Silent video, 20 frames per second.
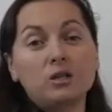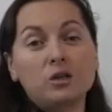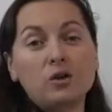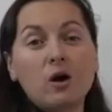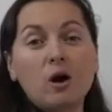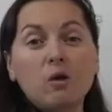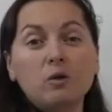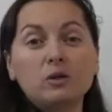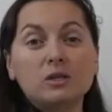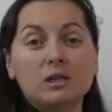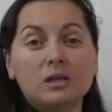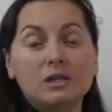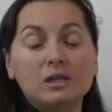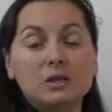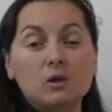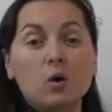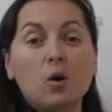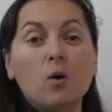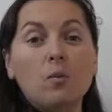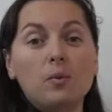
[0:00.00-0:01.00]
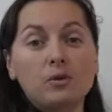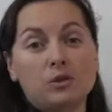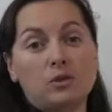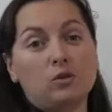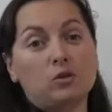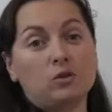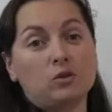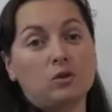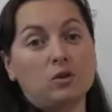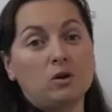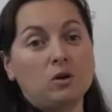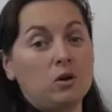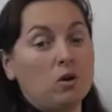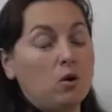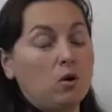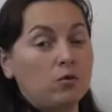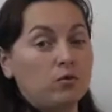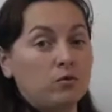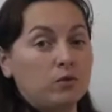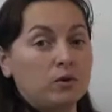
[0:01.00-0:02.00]
Drought is opposite
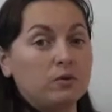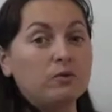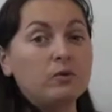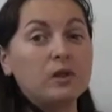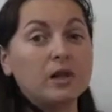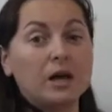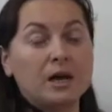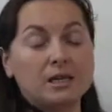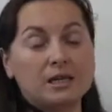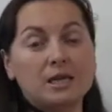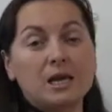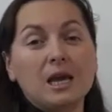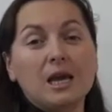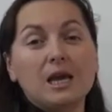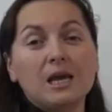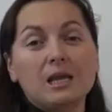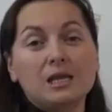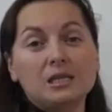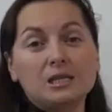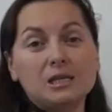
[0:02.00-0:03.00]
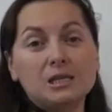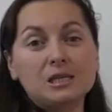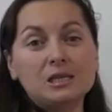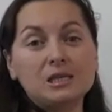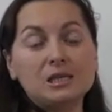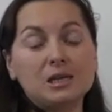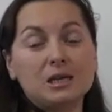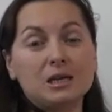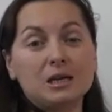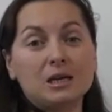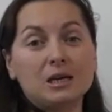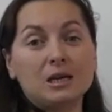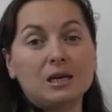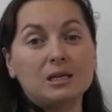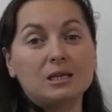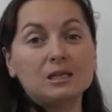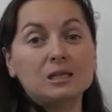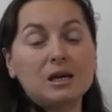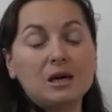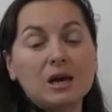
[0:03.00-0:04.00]
of flood. It is
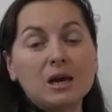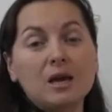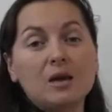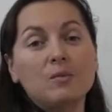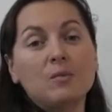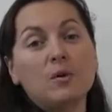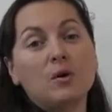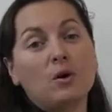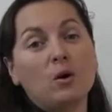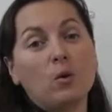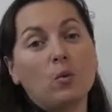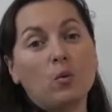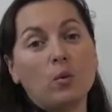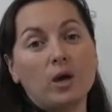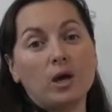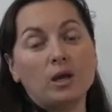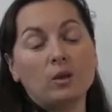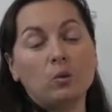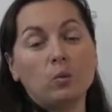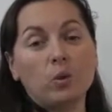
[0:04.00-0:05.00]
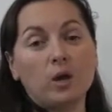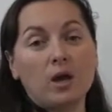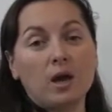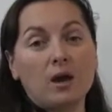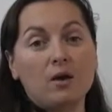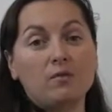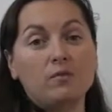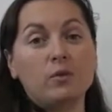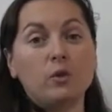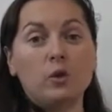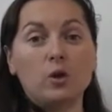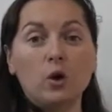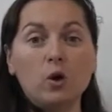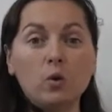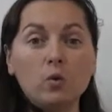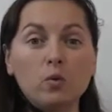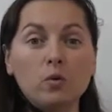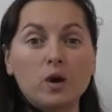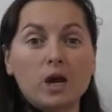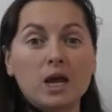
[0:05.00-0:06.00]
a time when we have
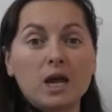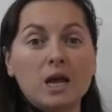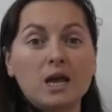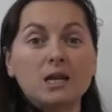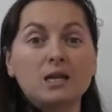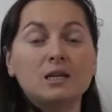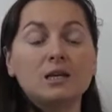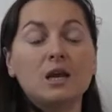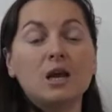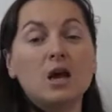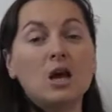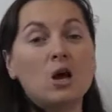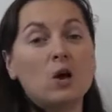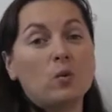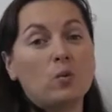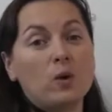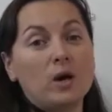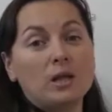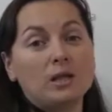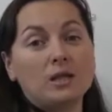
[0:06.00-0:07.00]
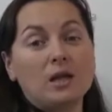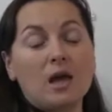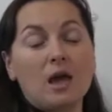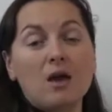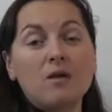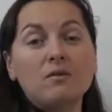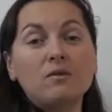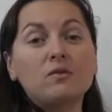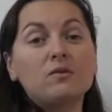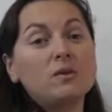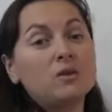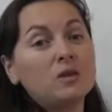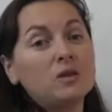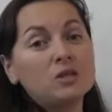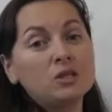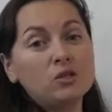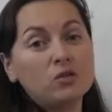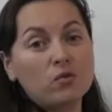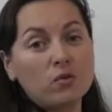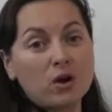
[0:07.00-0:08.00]
no rain, when everything
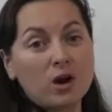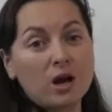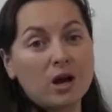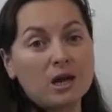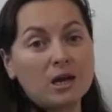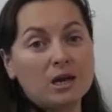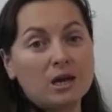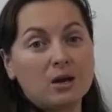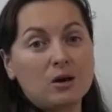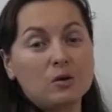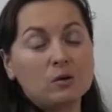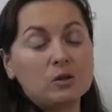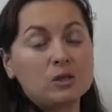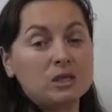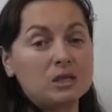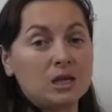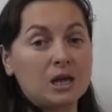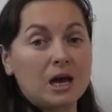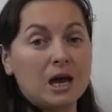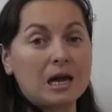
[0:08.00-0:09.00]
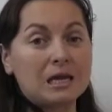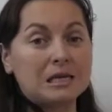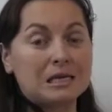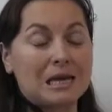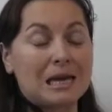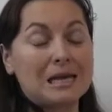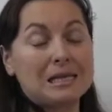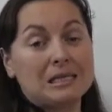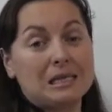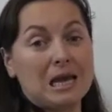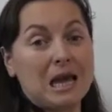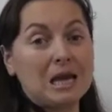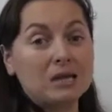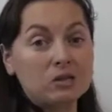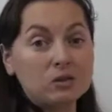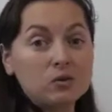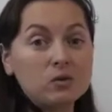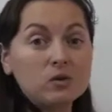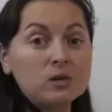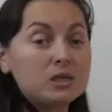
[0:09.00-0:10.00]
is dry outside, and
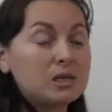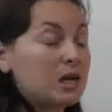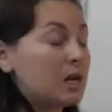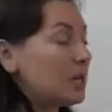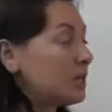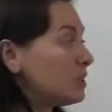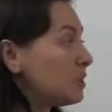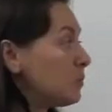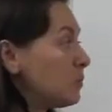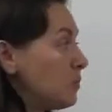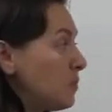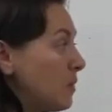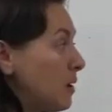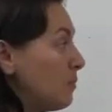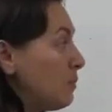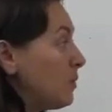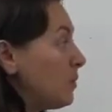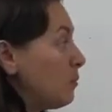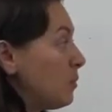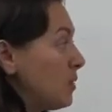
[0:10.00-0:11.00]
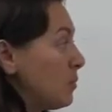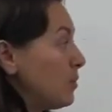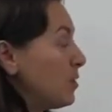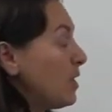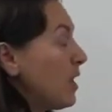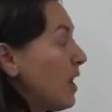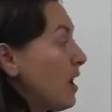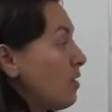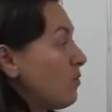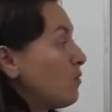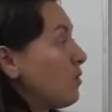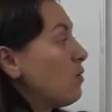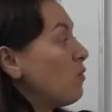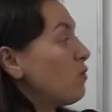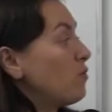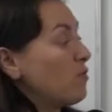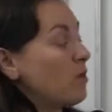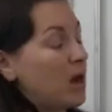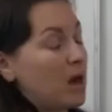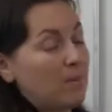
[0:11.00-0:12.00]
as a result, people have
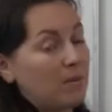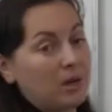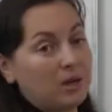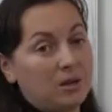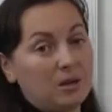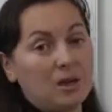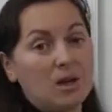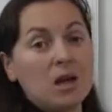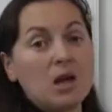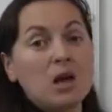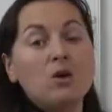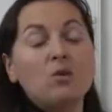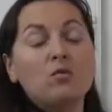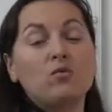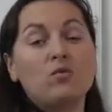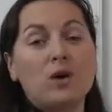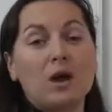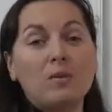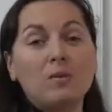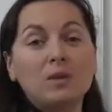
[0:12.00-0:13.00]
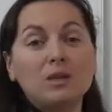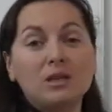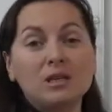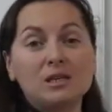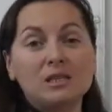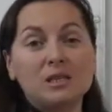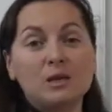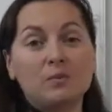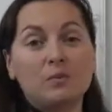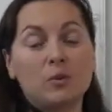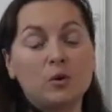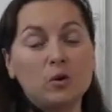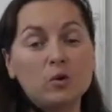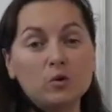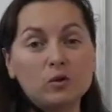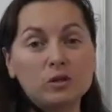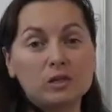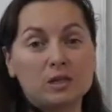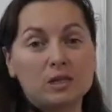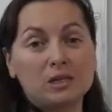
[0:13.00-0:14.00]
famine. Famine is a
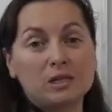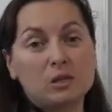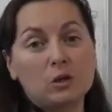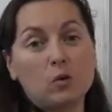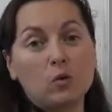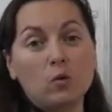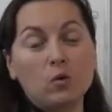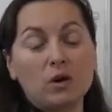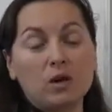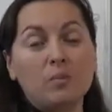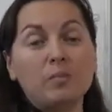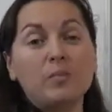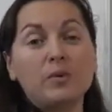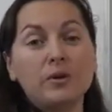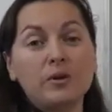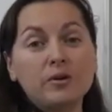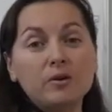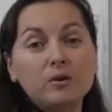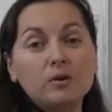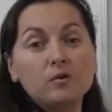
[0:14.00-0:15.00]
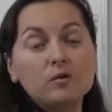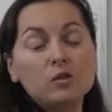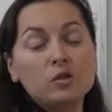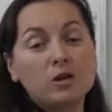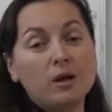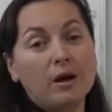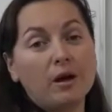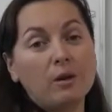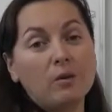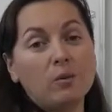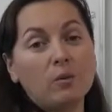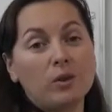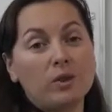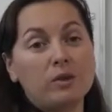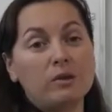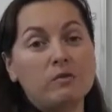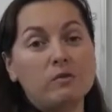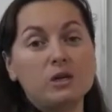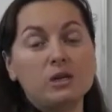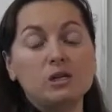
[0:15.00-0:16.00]
process or a period of time when
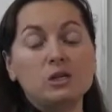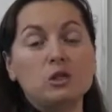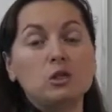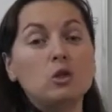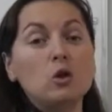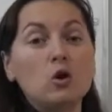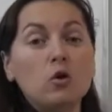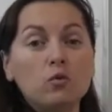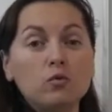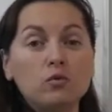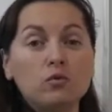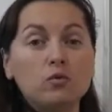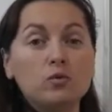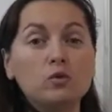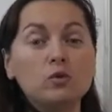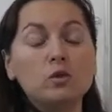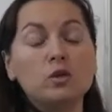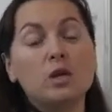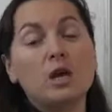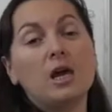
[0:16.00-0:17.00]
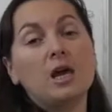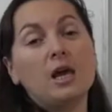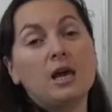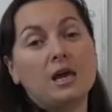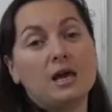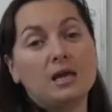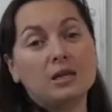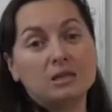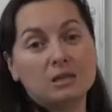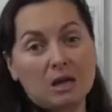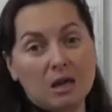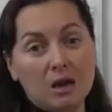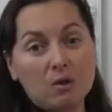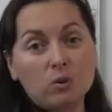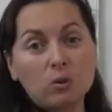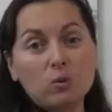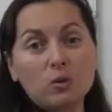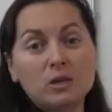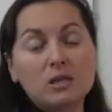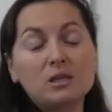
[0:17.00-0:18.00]
there is no food and
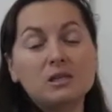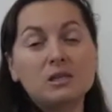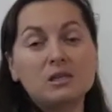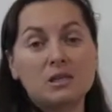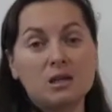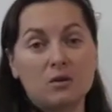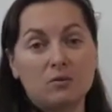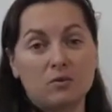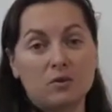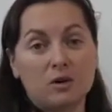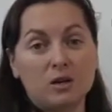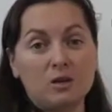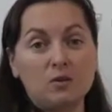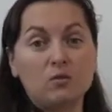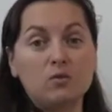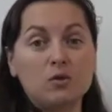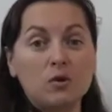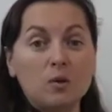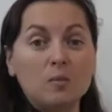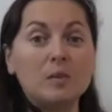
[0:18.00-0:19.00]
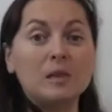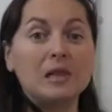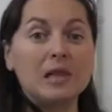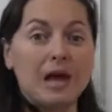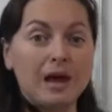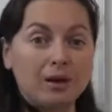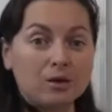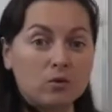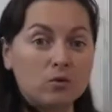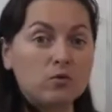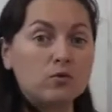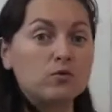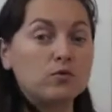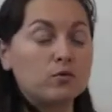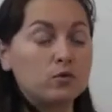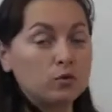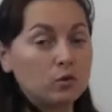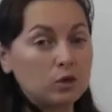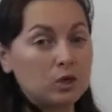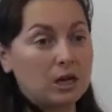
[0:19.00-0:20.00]
everyone is suffering from lack of
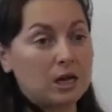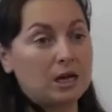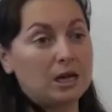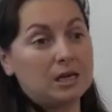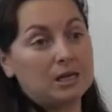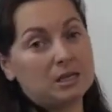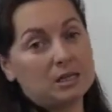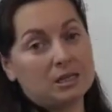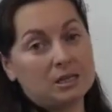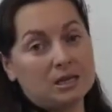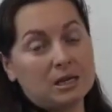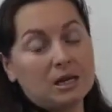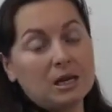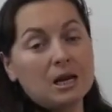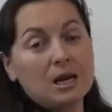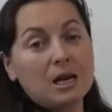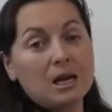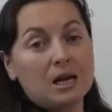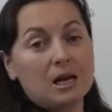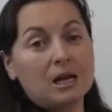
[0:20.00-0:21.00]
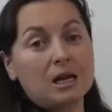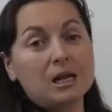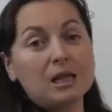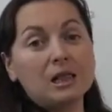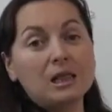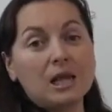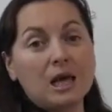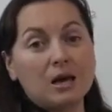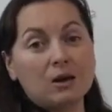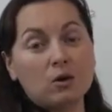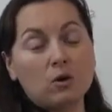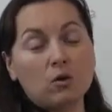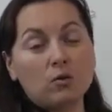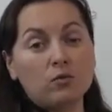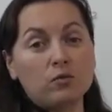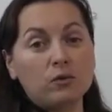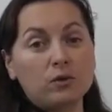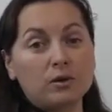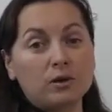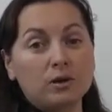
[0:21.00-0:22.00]
food and lack
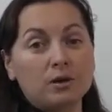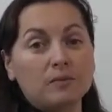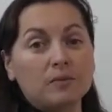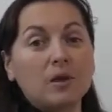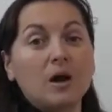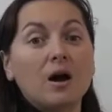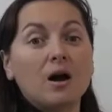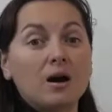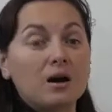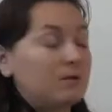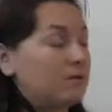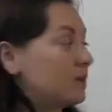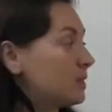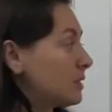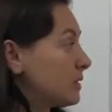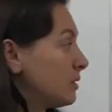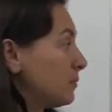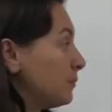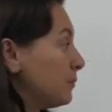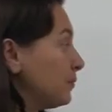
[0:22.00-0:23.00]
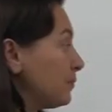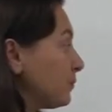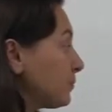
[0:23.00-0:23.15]
of harvest.